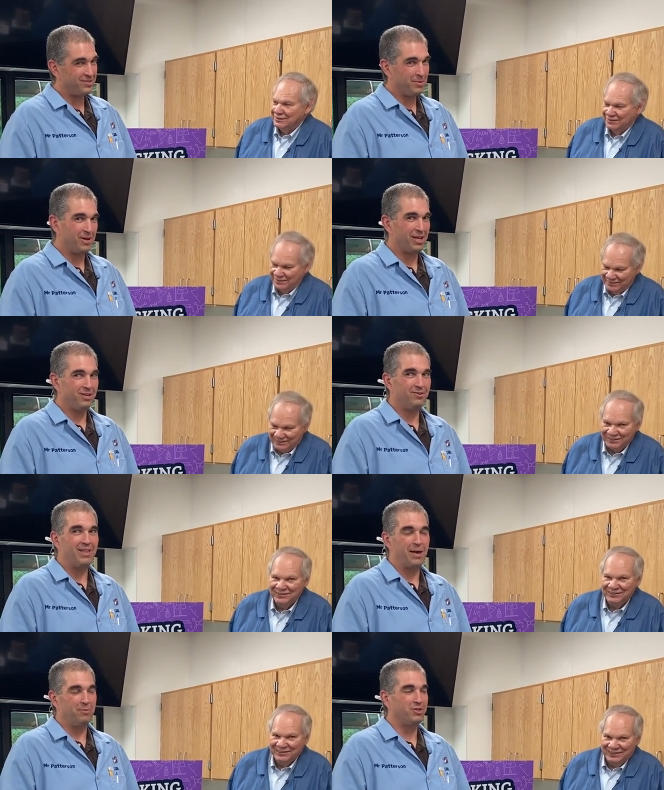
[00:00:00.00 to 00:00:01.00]
Speaker 1: if somebody could do
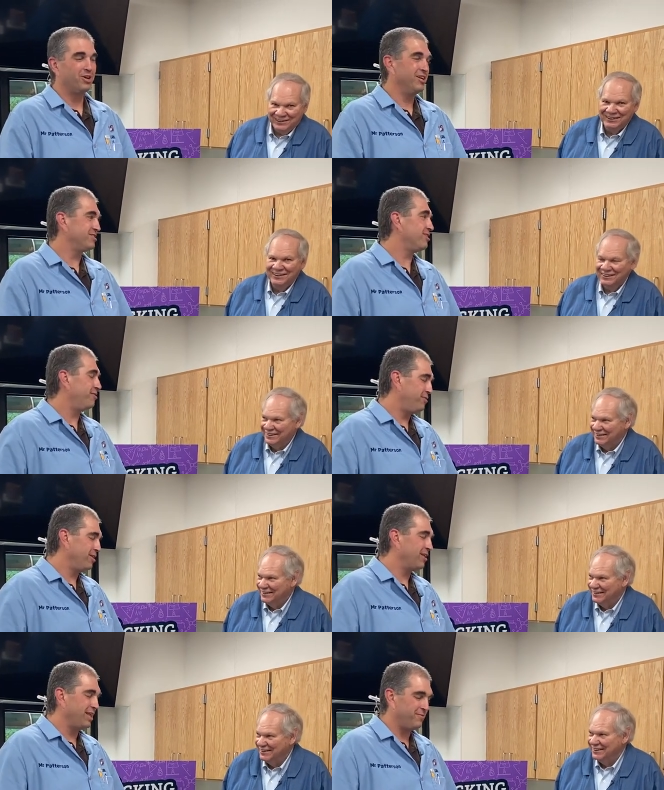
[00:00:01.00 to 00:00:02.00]
that, but you're going to start
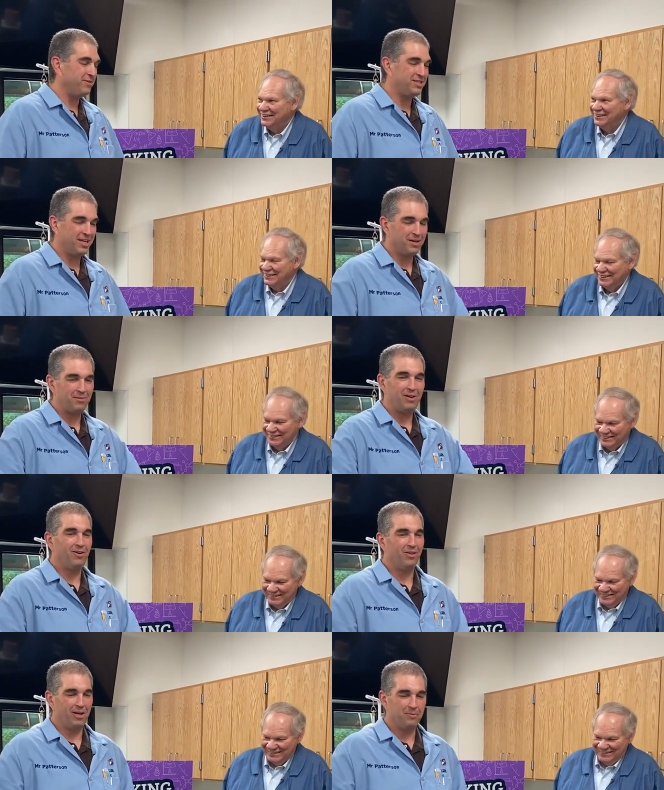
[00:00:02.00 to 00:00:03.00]
feeling that fatigue a bit
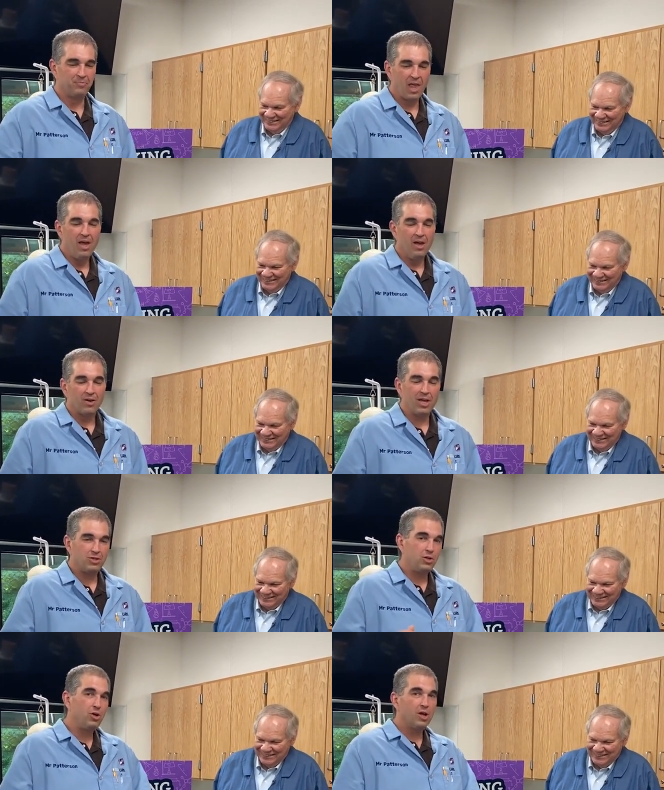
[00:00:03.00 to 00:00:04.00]
earlier. Okay,
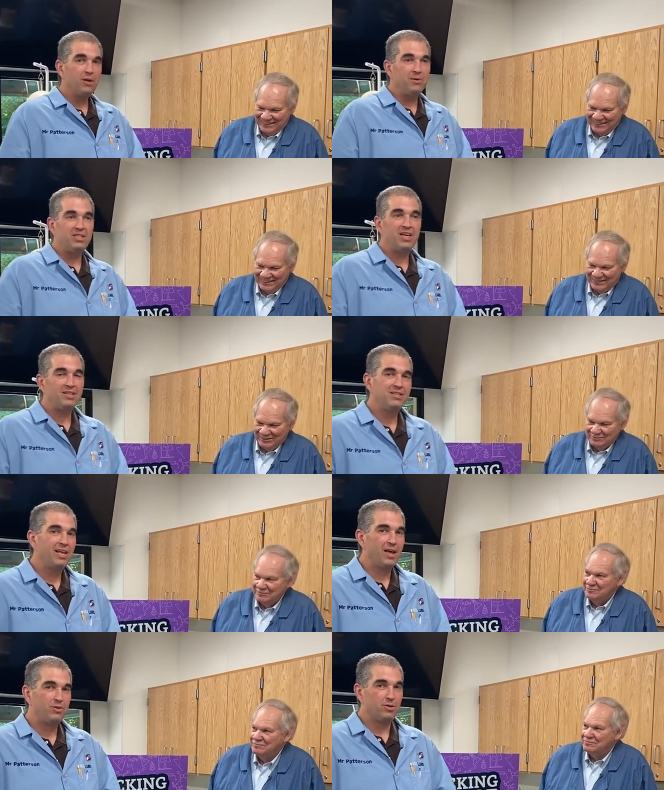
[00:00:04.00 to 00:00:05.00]
so you're going to be testing
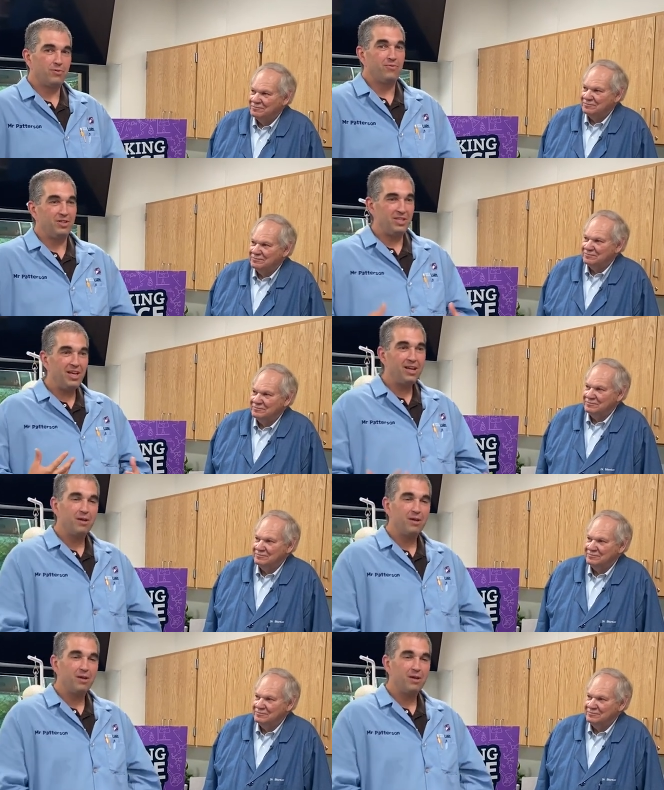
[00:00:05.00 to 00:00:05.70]
out your fatigue